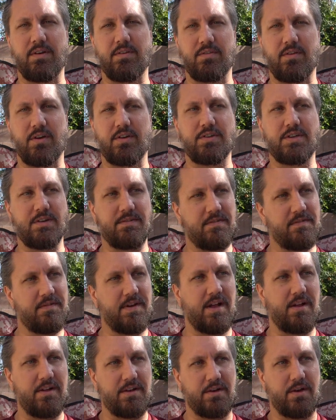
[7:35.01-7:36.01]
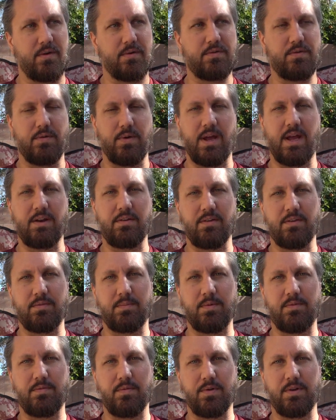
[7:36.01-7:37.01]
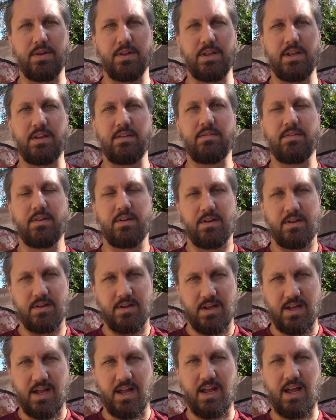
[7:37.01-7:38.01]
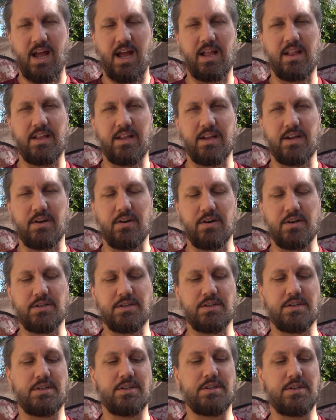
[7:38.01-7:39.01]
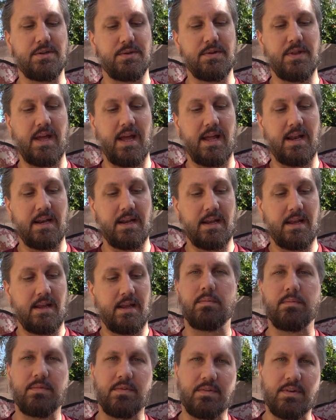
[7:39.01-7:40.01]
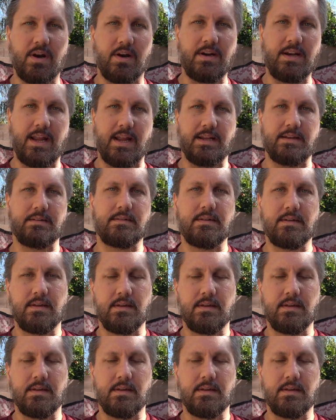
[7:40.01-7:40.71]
As long as you have a valid go-to address before you leave, I highly encourage you to do that. Start date.